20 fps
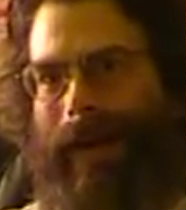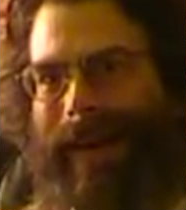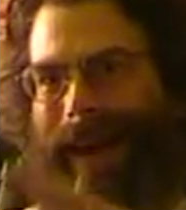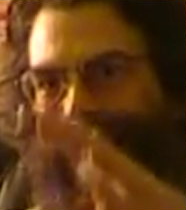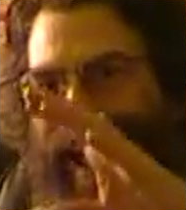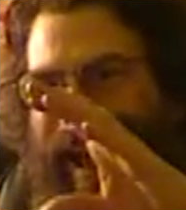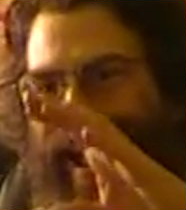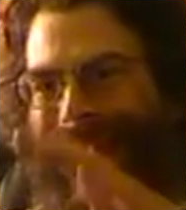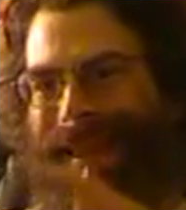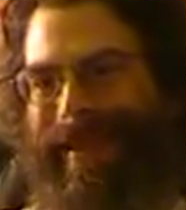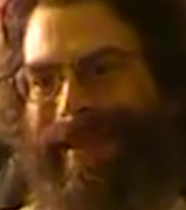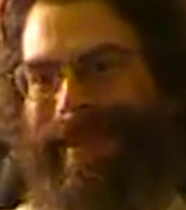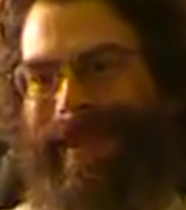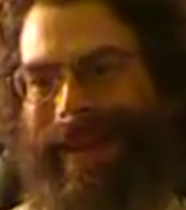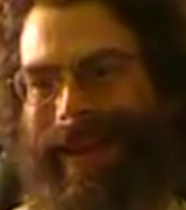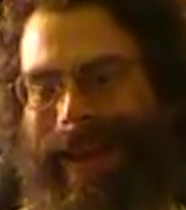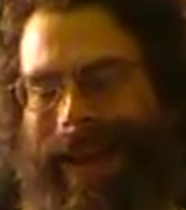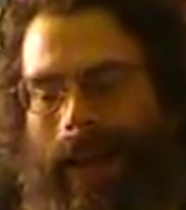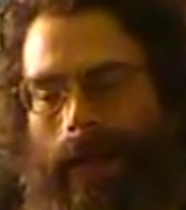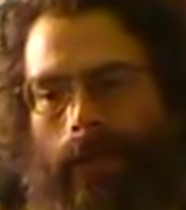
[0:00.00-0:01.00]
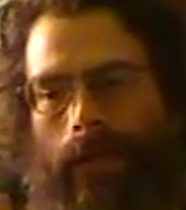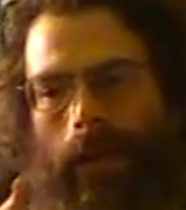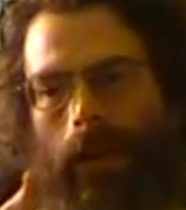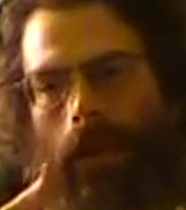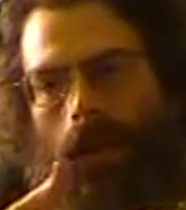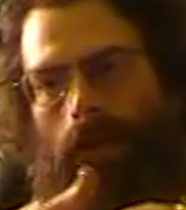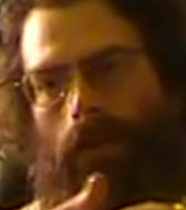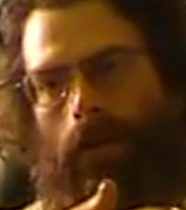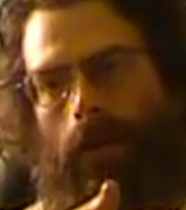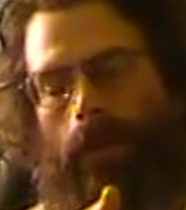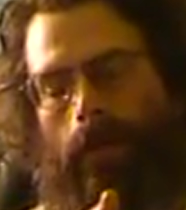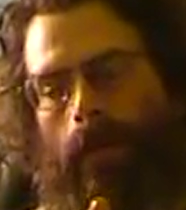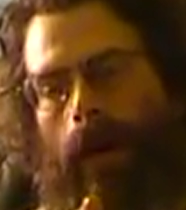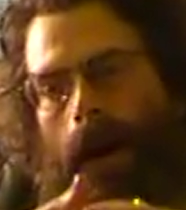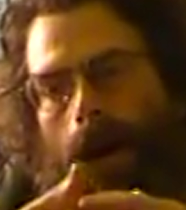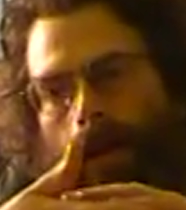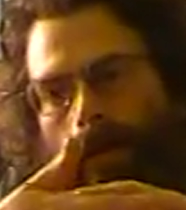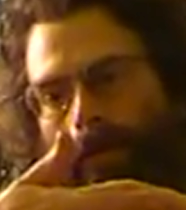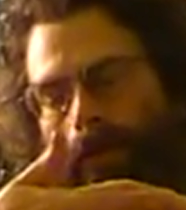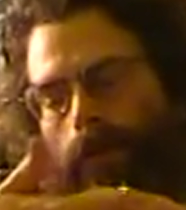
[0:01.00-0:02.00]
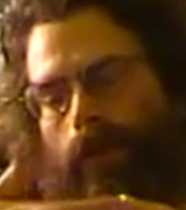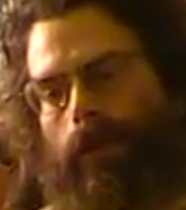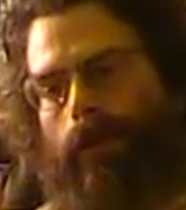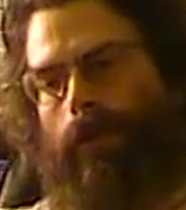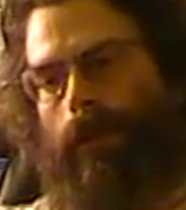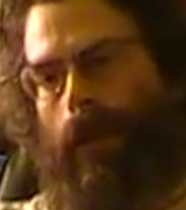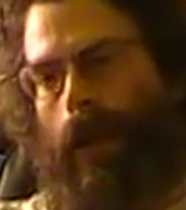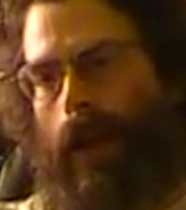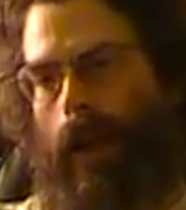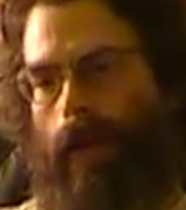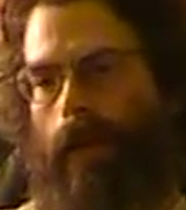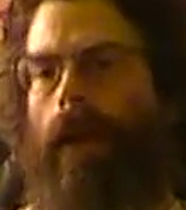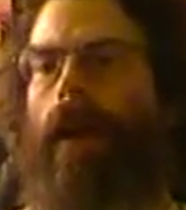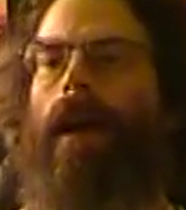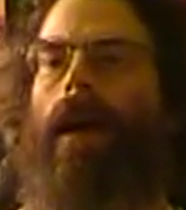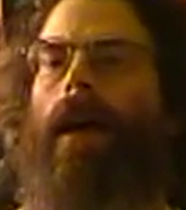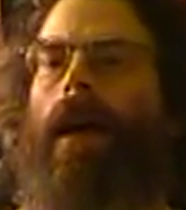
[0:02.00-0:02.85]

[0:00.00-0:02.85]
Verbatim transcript: to end the game as soon as possible, which was the case.